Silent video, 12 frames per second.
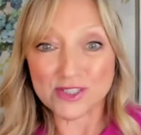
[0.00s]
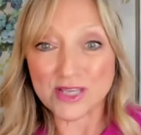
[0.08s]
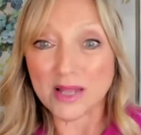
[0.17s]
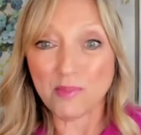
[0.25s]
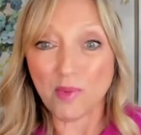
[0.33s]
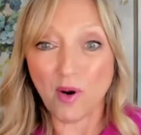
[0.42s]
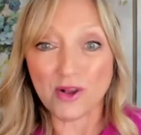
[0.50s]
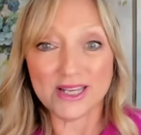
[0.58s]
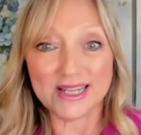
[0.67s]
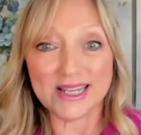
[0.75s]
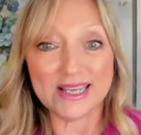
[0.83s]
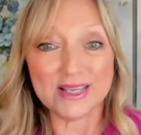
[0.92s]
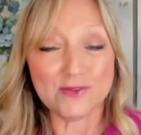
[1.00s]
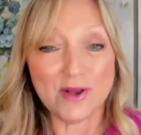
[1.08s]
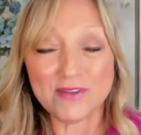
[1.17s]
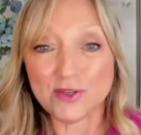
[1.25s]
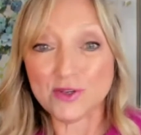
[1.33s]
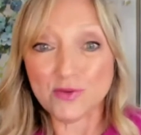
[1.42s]
and marketing and
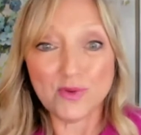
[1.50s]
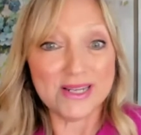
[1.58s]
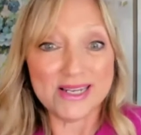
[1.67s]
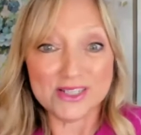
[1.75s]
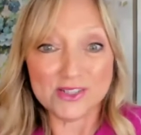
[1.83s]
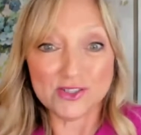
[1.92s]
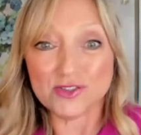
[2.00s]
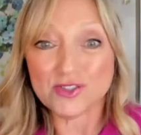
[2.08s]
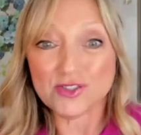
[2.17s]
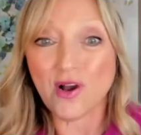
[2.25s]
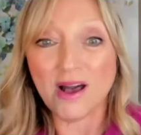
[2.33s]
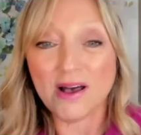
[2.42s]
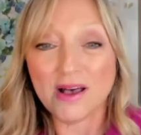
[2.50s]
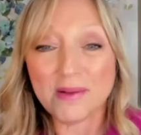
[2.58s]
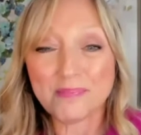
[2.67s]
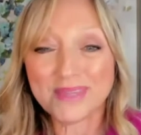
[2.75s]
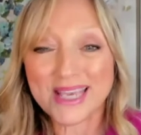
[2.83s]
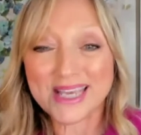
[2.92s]
revenue
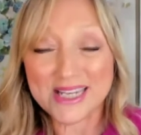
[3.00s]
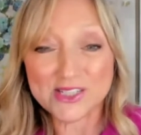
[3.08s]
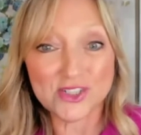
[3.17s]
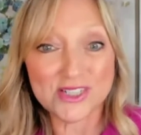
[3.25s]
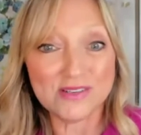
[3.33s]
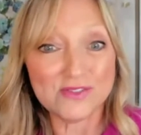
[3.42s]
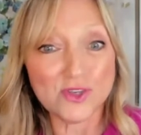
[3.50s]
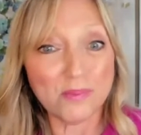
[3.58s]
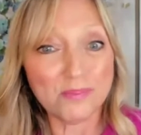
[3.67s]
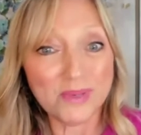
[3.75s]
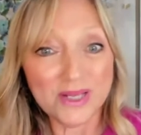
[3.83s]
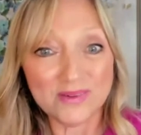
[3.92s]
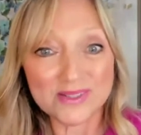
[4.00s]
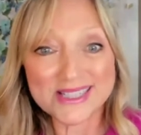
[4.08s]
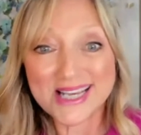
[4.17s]
initiatives are built.